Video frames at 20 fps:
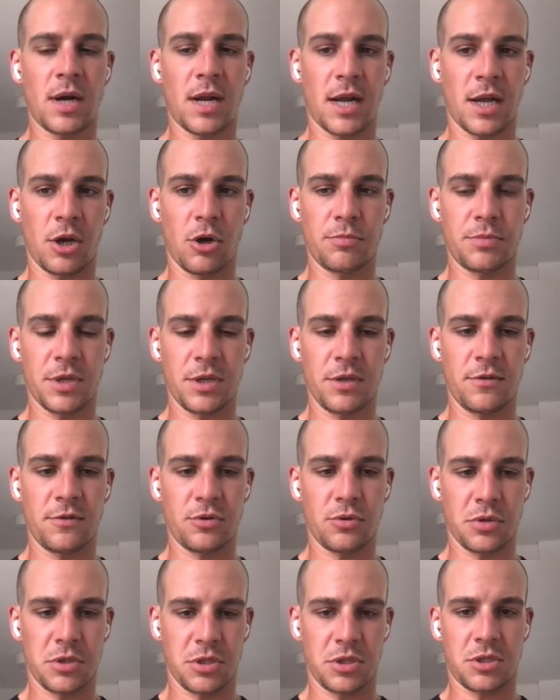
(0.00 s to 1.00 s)
I hope that you
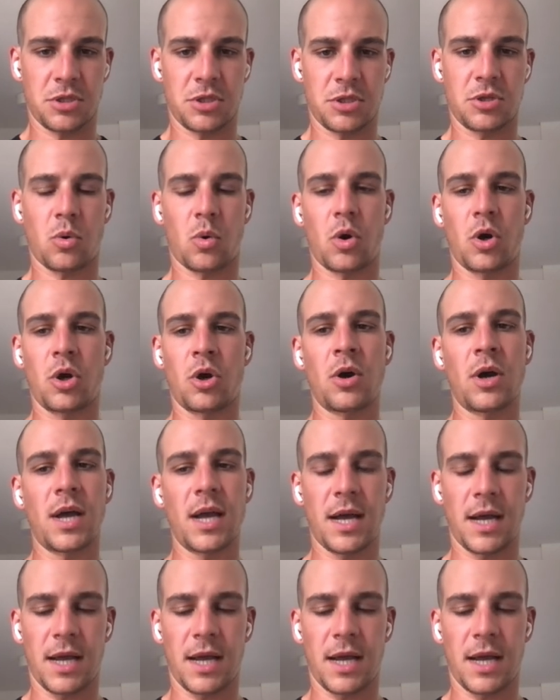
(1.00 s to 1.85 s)
enjoyed the tutorial.